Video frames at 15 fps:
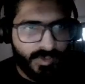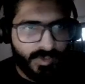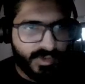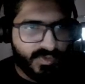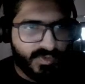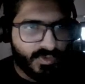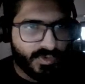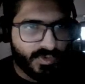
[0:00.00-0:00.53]
me
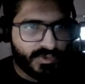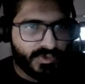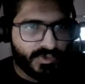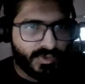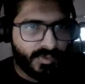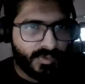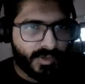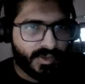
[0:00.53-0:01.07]
just go through the
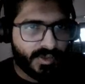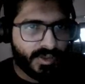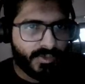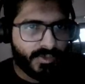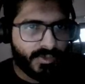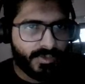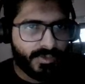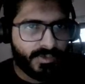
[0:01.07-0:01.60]
priority
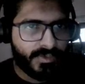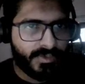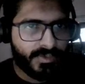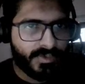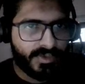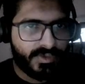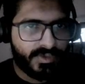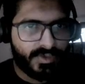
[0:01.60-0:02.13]
queue
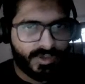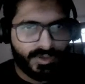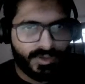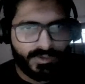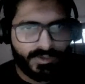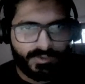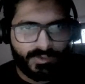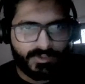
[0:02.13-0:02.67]
once,
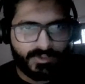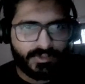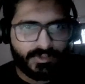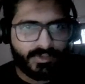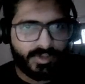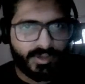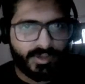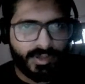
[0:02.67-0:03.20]
so you
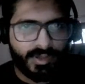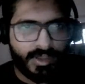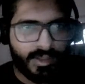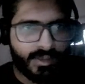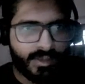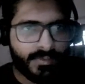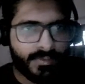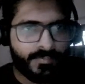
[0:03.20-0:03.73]
get the idea.